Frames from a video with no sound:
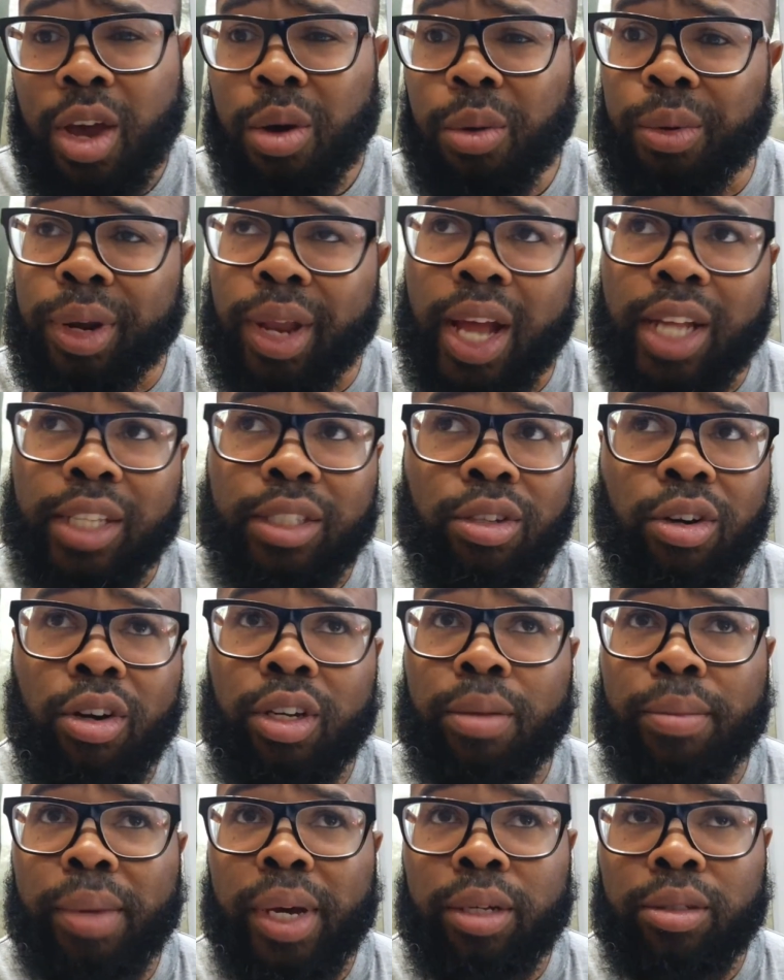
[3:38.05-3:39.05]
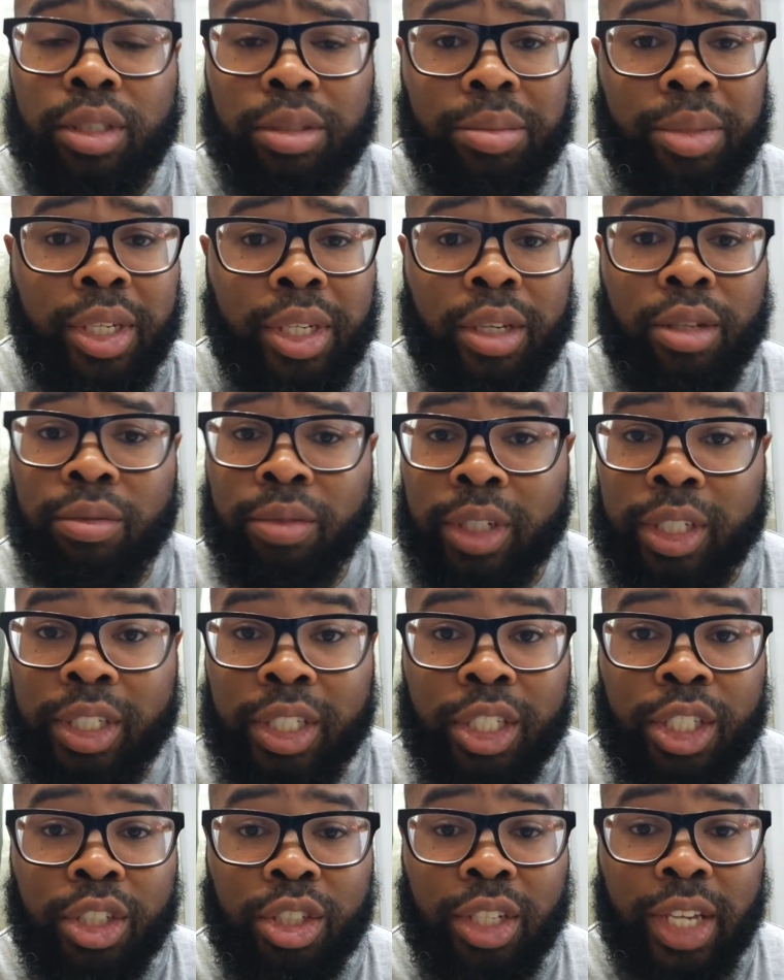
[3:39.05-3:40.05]
We're not talking about some get
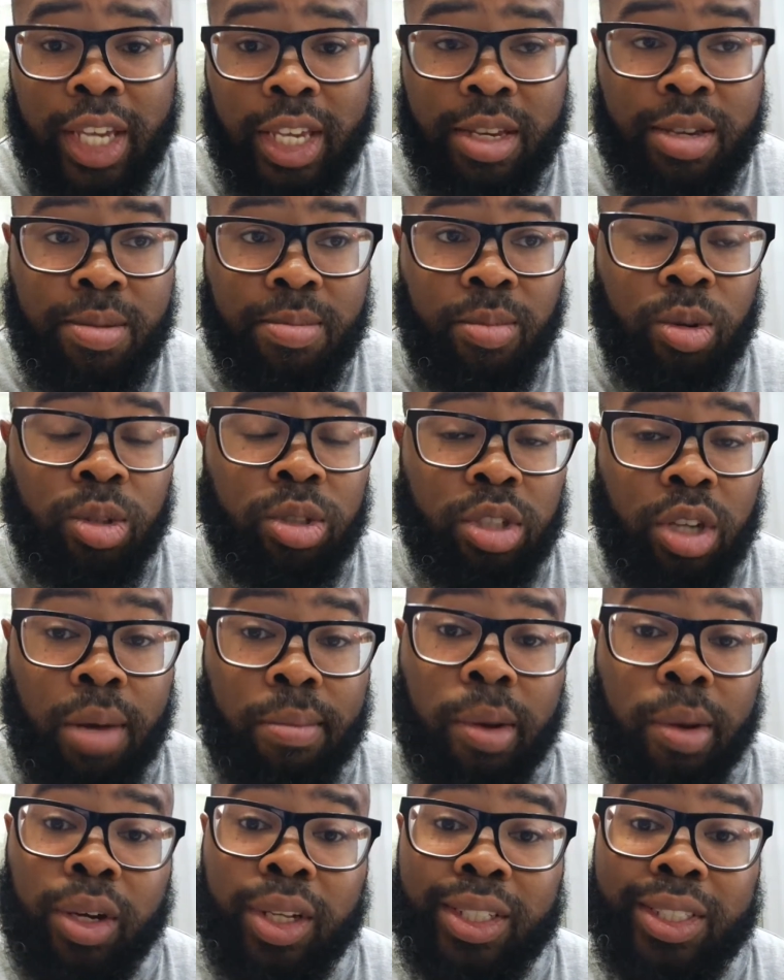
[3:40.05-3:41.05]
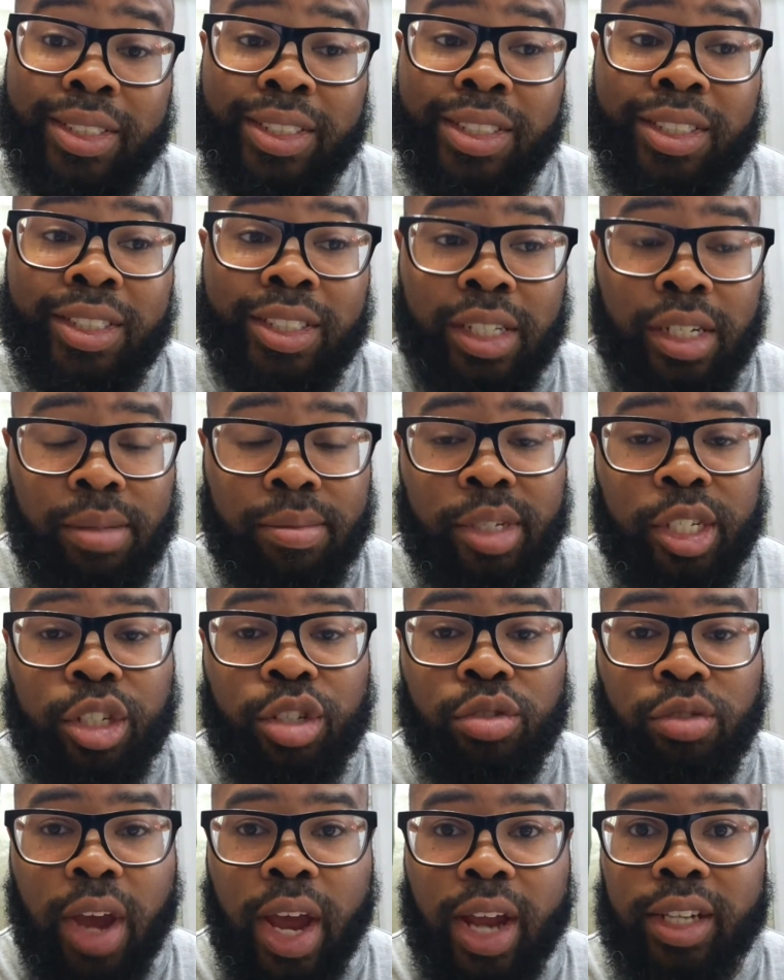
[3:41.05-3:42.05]
rich scheme. We're talking about a legitimate
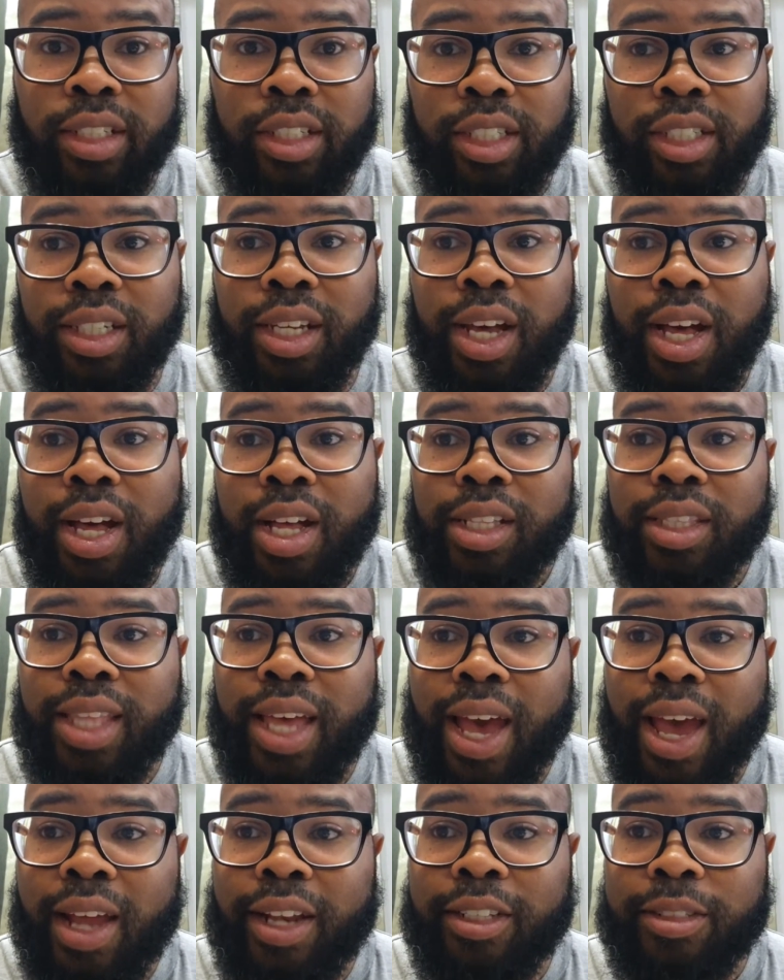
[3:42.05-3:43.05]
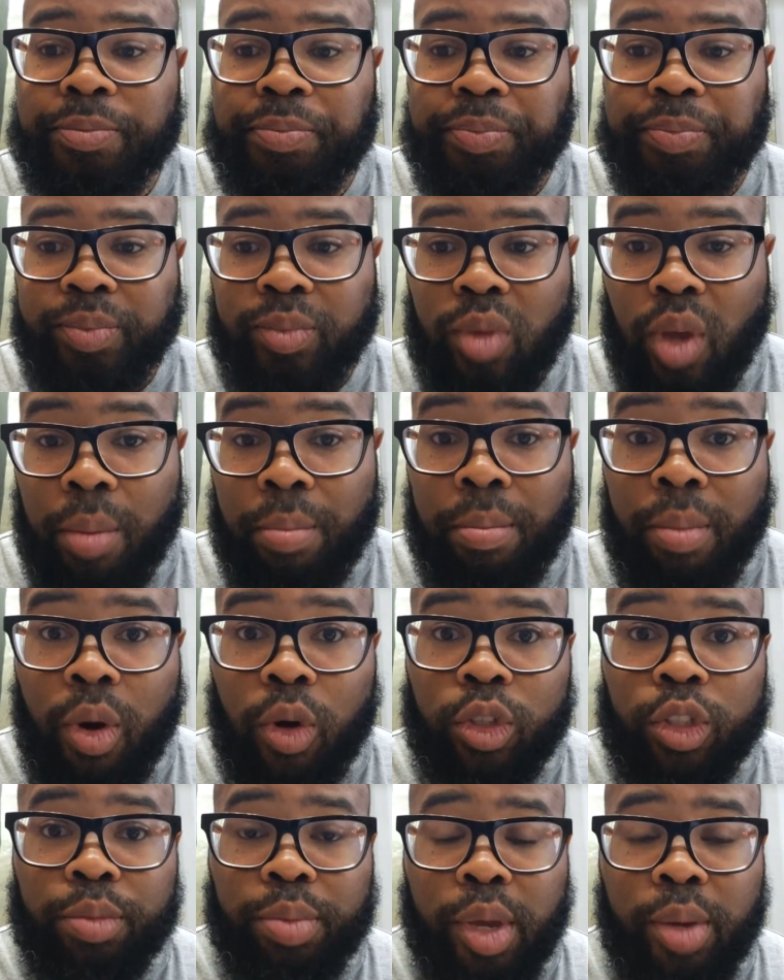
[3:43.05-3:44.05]
strategy that
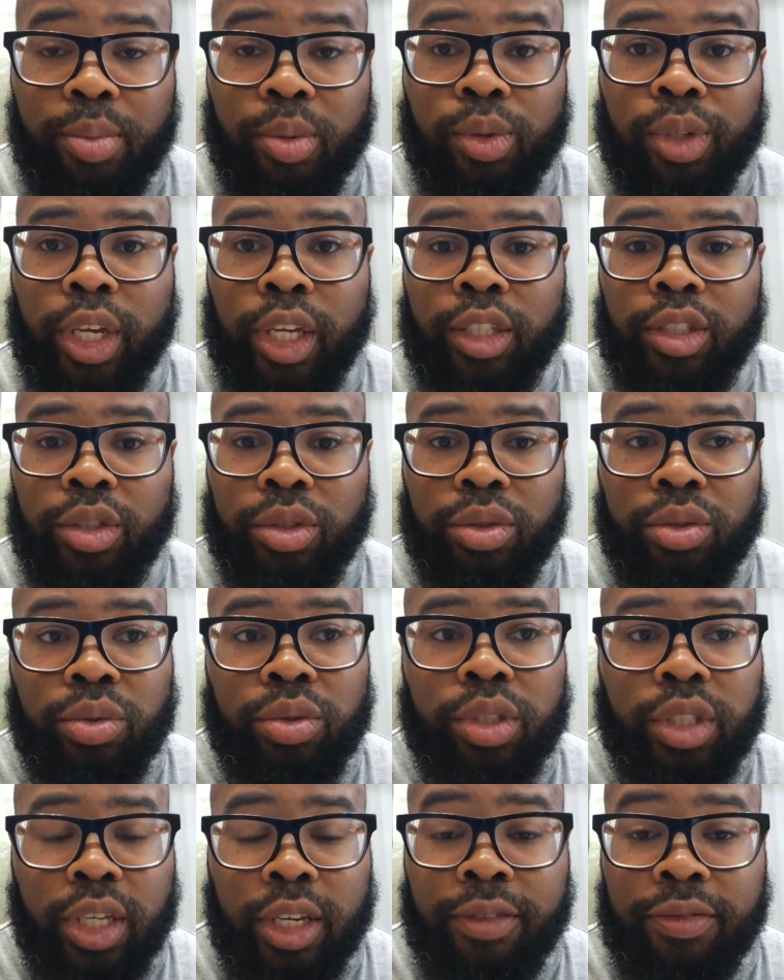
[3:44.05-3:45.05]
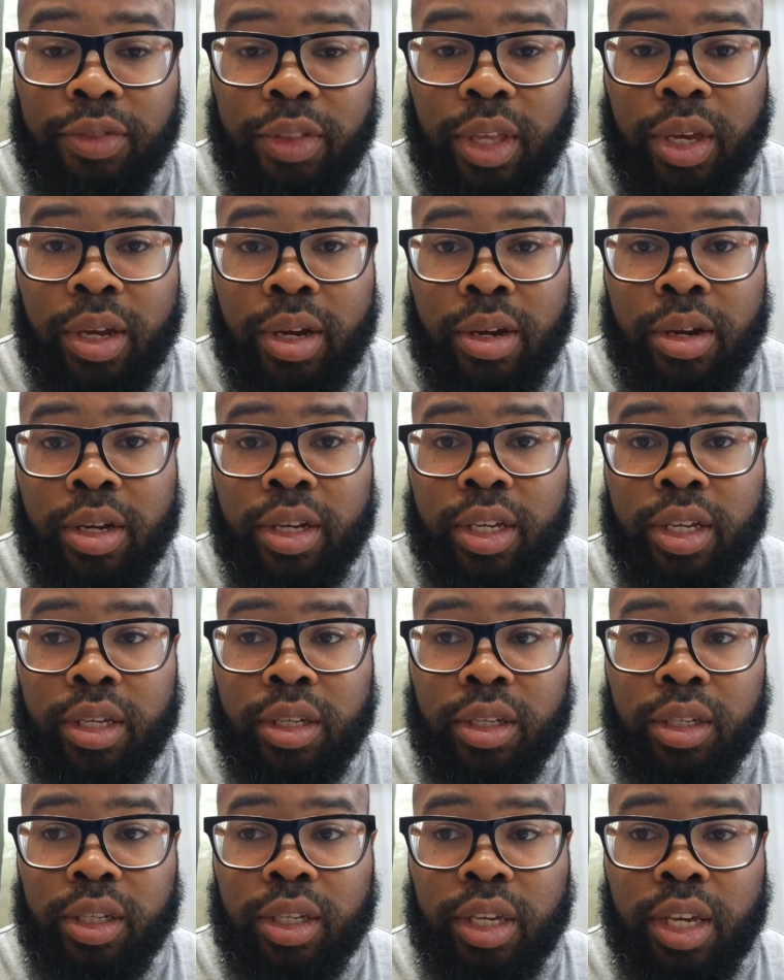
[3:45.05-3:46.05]
most people can use if they're
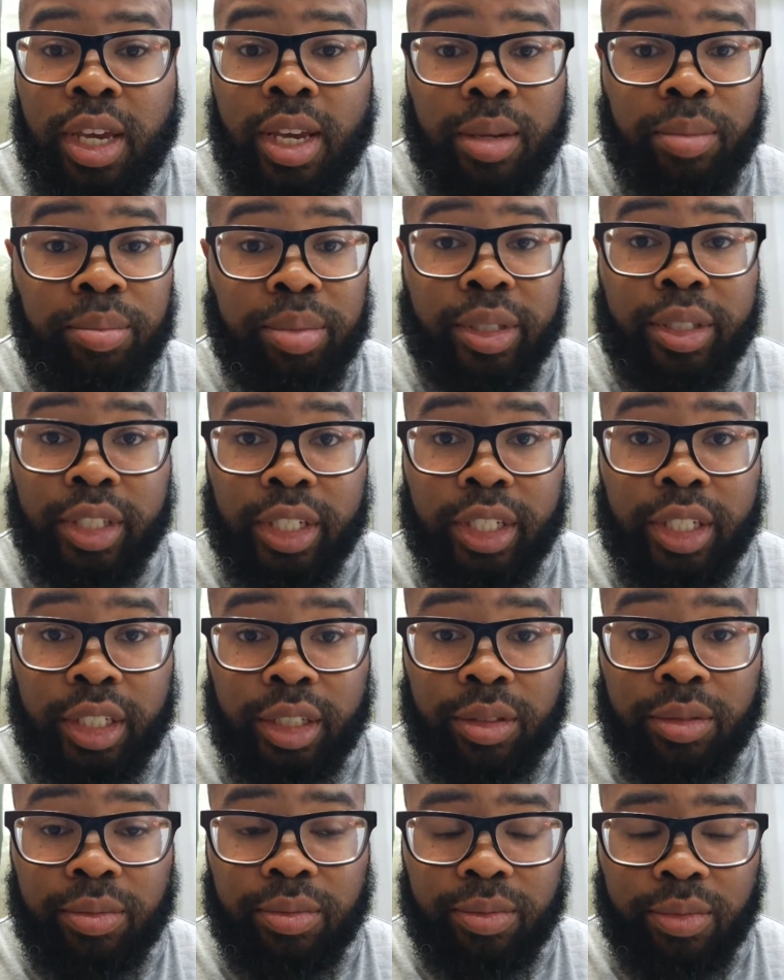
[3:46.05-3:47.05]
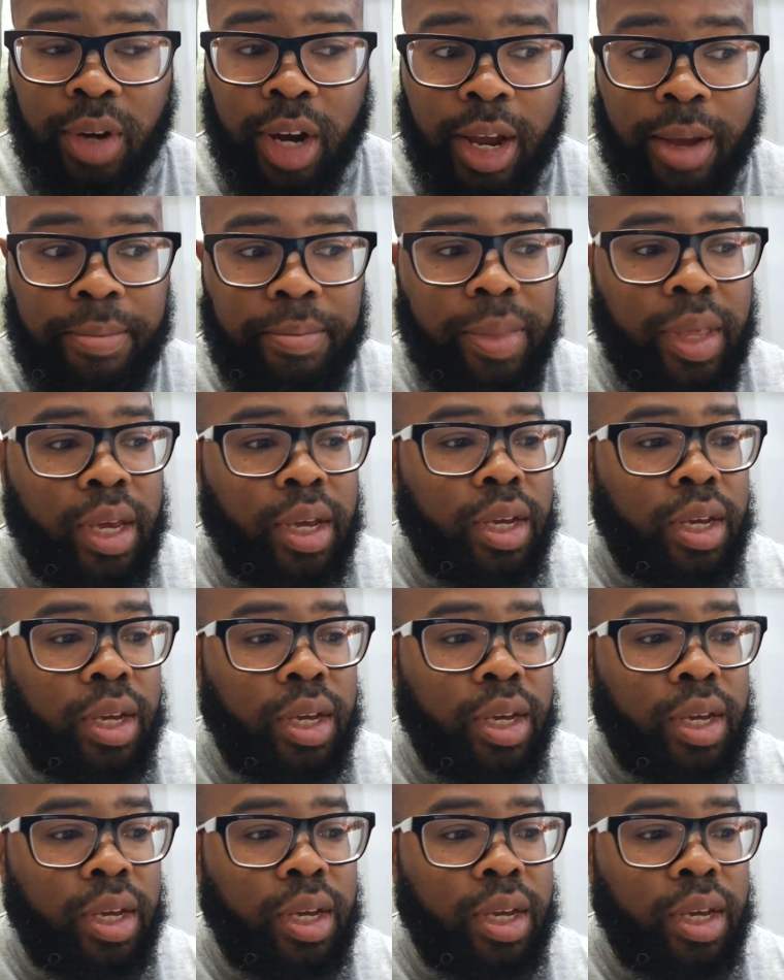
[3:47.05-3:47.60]
in position, right?